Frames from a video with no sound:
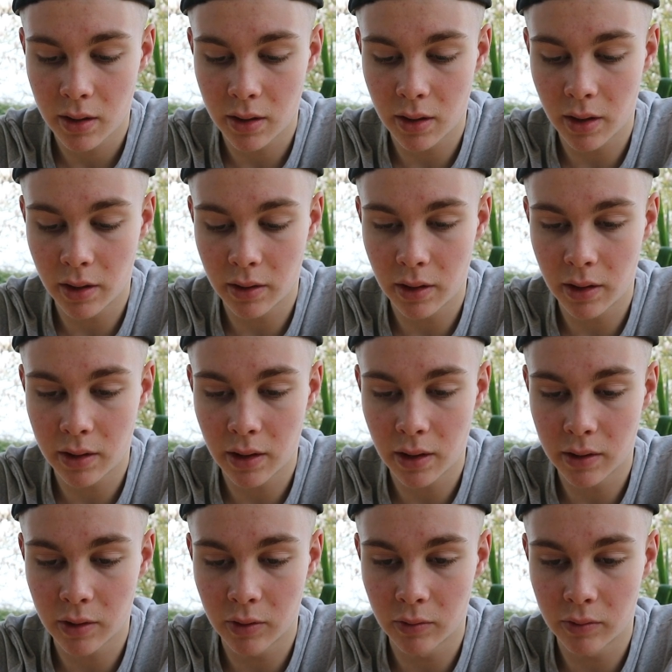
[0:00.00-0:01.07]
yeah, you can see
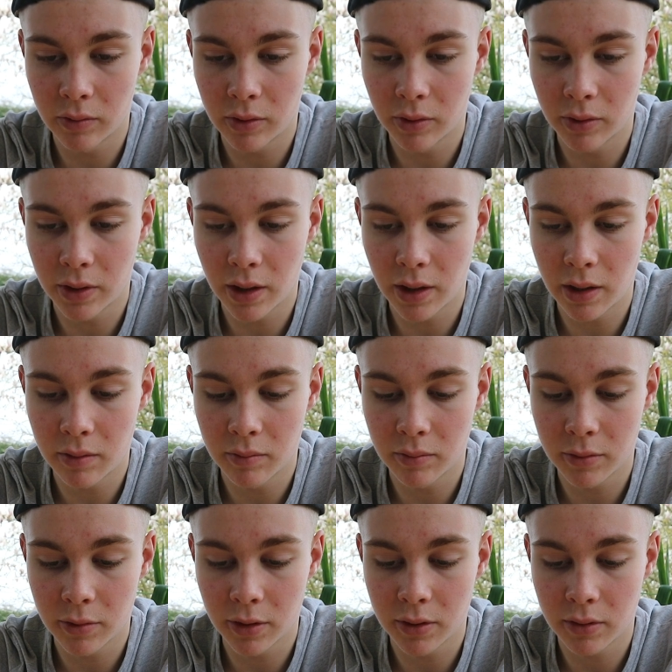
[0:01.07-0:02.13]
it's good good
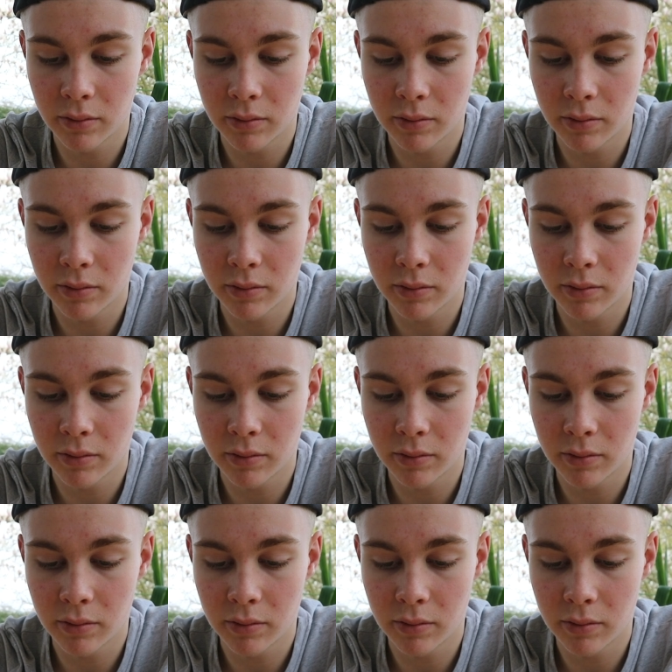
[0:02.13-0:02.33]
team, just